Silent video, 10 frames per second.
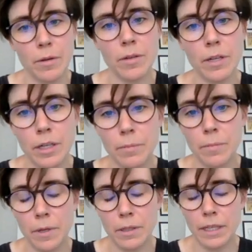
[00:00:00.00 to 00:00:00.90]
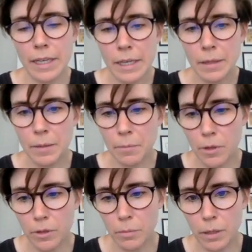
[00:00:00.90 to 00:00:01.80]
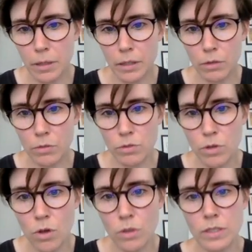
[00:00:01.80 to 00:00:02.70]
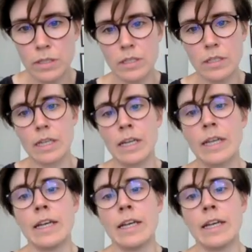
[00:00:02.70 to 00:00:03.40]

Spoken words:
a key one among those costs is that